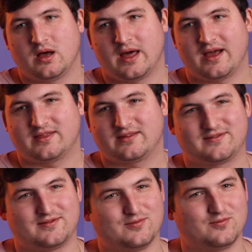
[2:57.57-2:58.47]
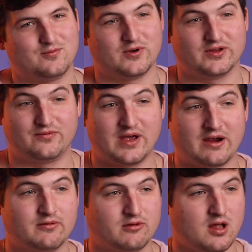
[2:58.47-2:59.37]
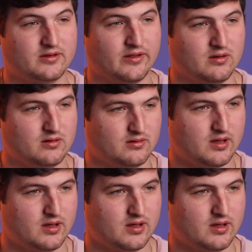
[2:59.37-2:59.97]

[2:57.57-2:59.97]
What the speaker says: And I was very reluctant.